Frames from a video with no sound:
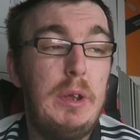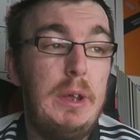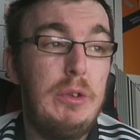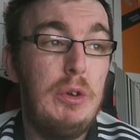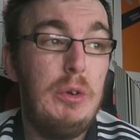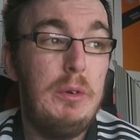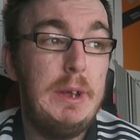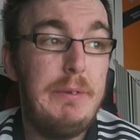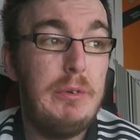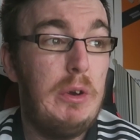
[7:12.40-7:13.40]
So
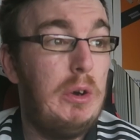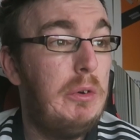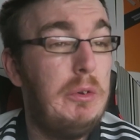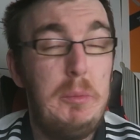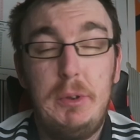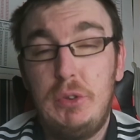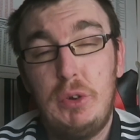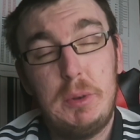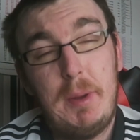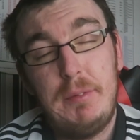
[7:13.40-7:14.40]
if you're all going to
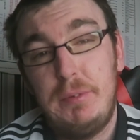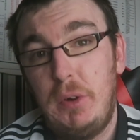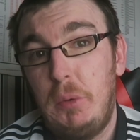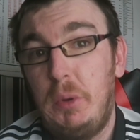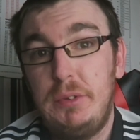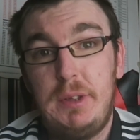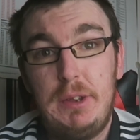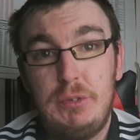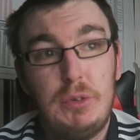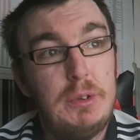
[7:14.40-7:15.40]
talk about for One
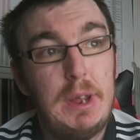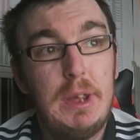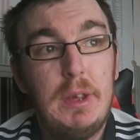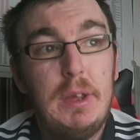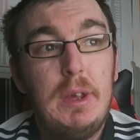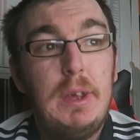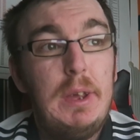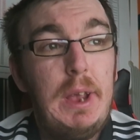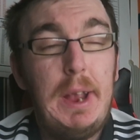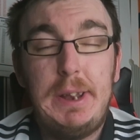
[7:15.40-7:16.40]
Tech Sunday
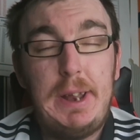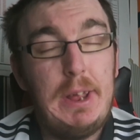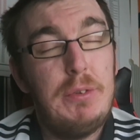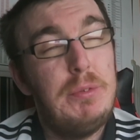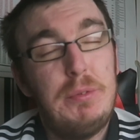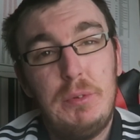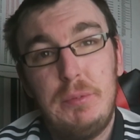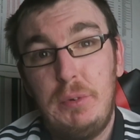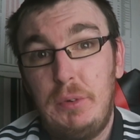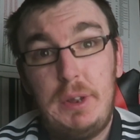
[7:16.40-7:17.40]
in the next
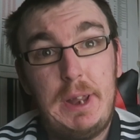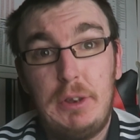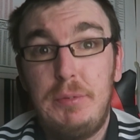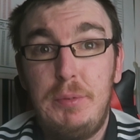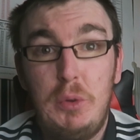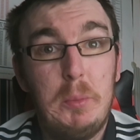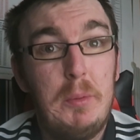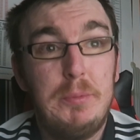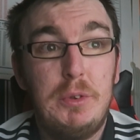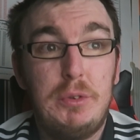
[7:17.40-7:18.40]
few
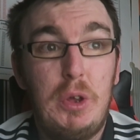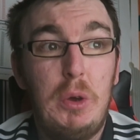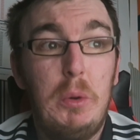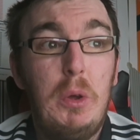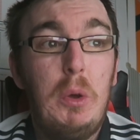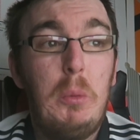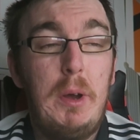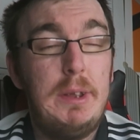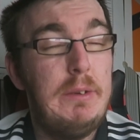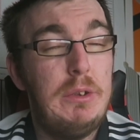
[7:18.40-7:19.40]
months or so,
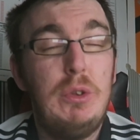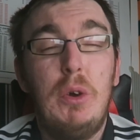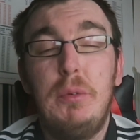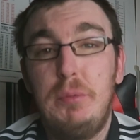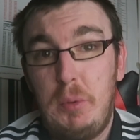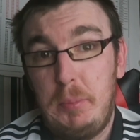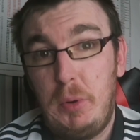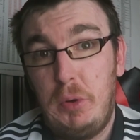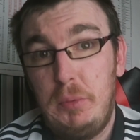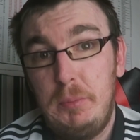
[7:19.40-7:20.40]
while there is no
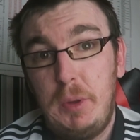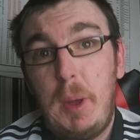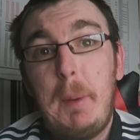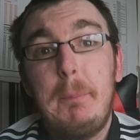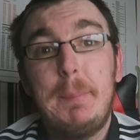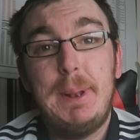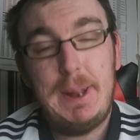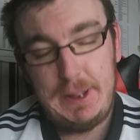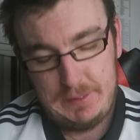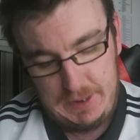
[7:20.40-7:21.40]
football,
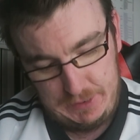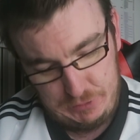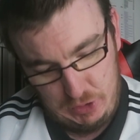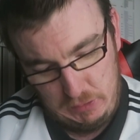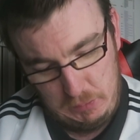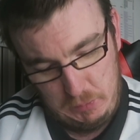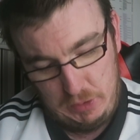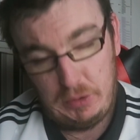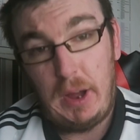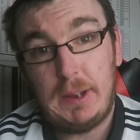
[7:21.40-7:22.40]
please let us know
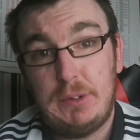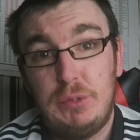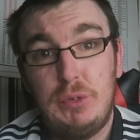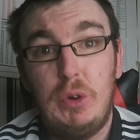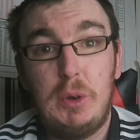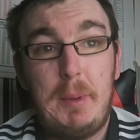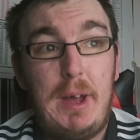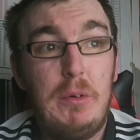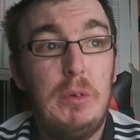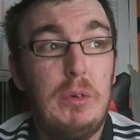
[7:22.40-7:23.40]
what I can talk
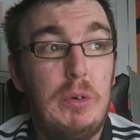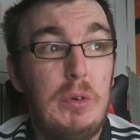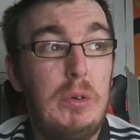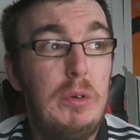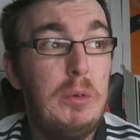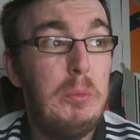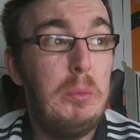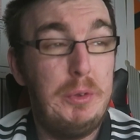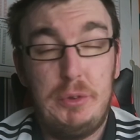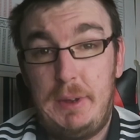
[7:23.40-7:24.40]
about or
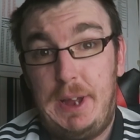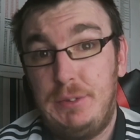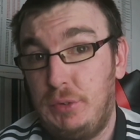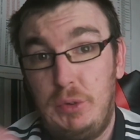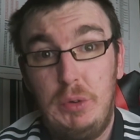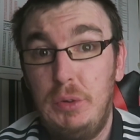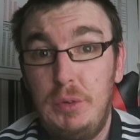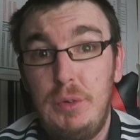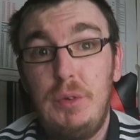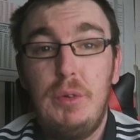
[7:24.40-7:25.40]
want to ask or
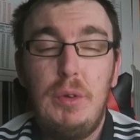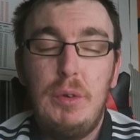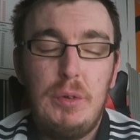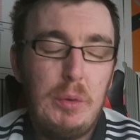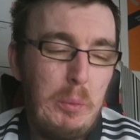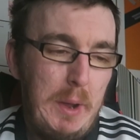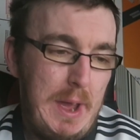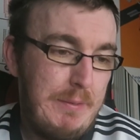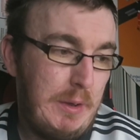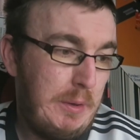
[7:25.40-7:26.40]

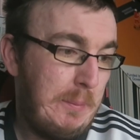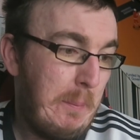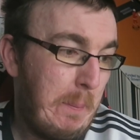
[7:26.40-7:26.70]
whatever.